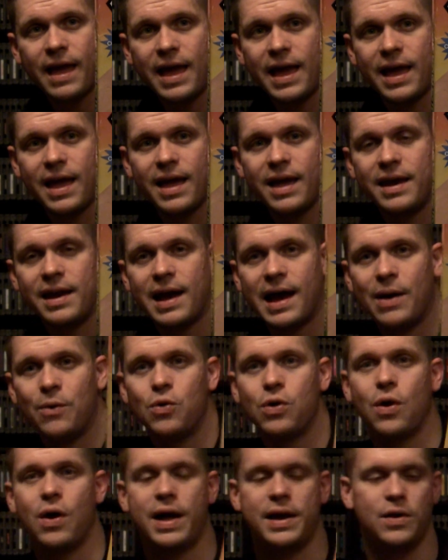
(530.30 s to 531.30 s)
And I
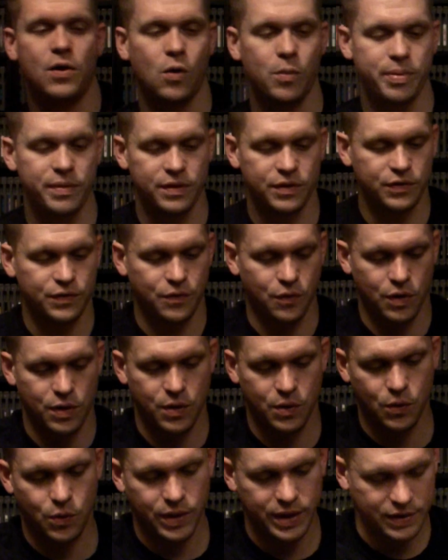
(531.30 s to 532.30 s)
will go ahead and open this for
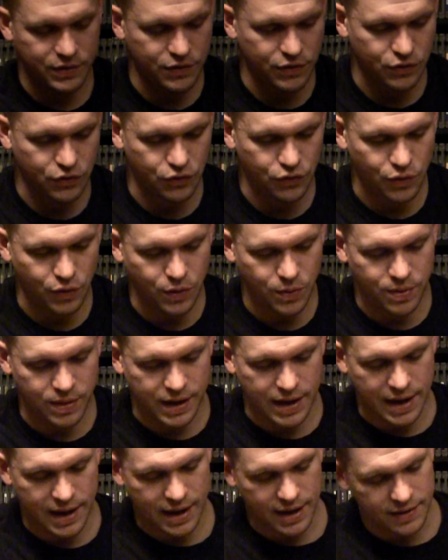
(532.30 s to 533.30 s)
you quick to show you the
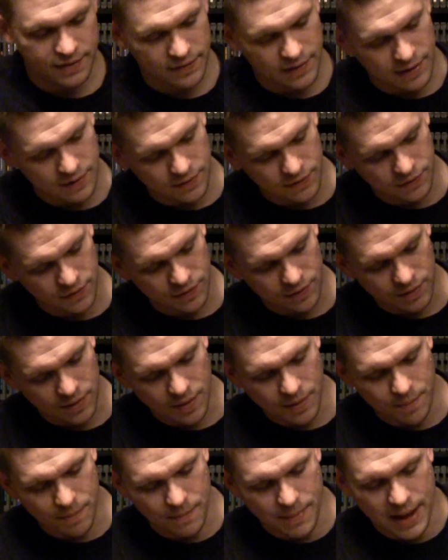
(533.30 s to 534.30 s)
contents.
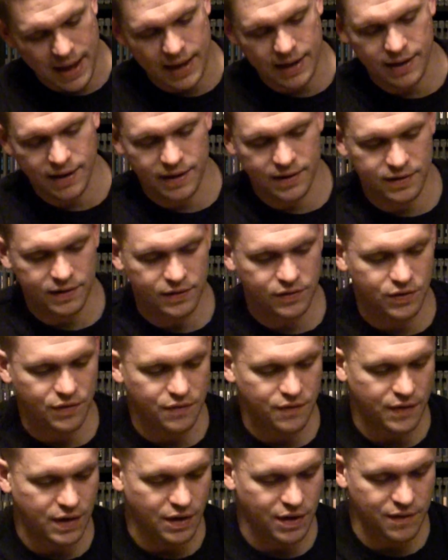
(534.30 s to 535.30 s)
My contents are
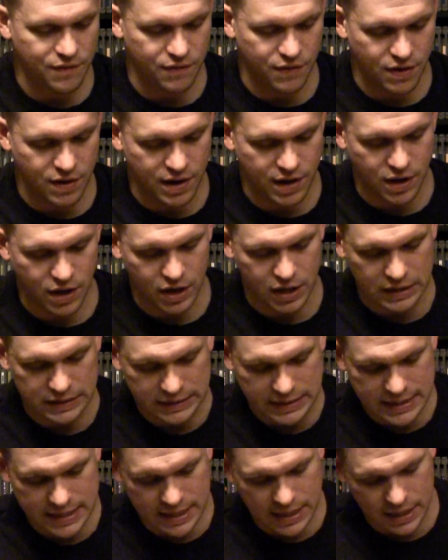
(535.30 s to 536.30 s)
very, very
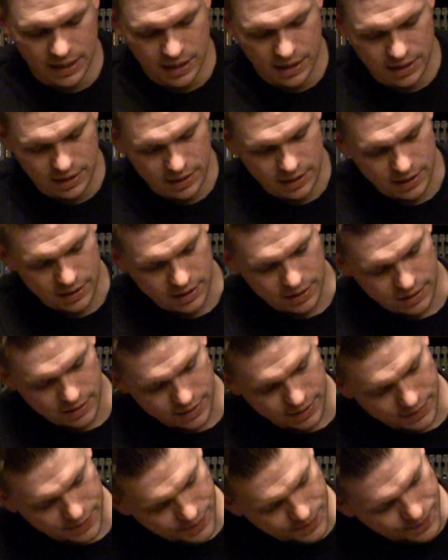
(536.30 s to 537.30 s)
clean.
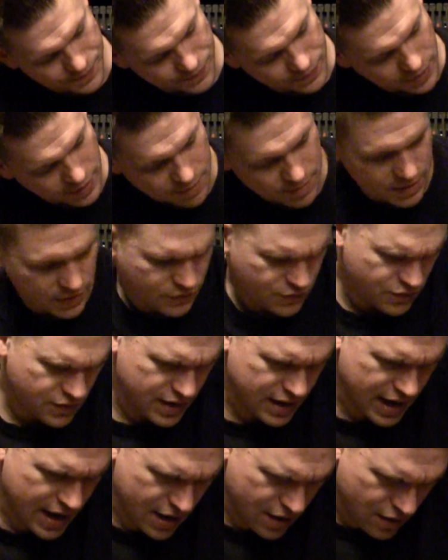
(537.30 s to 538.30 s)
Make sure
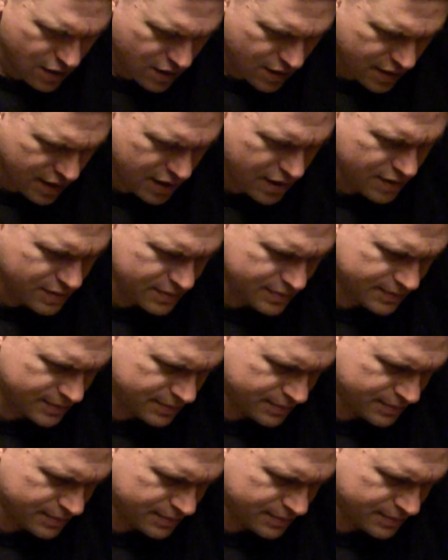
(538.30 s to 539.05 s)
I got it all there.